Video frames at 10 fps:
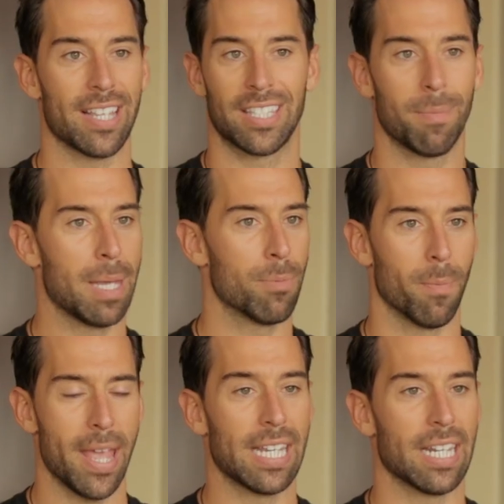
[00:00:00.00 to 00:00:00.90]
I see people
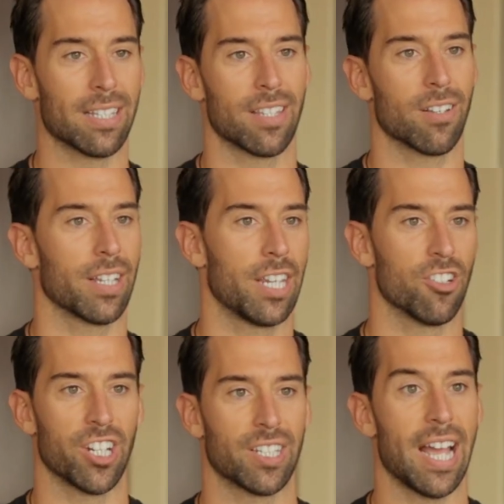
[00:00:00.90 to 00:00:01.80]
making as they start a
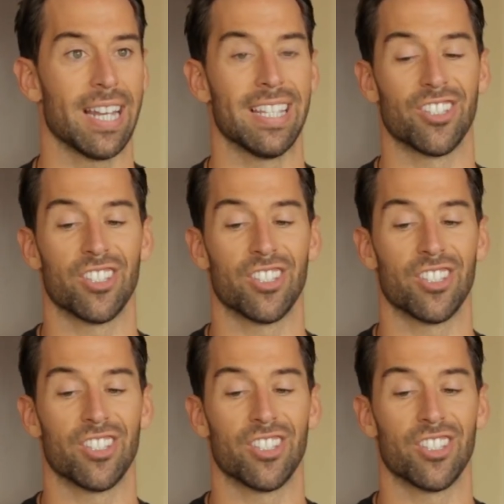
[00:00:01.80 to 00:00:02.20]
ketogenic diet is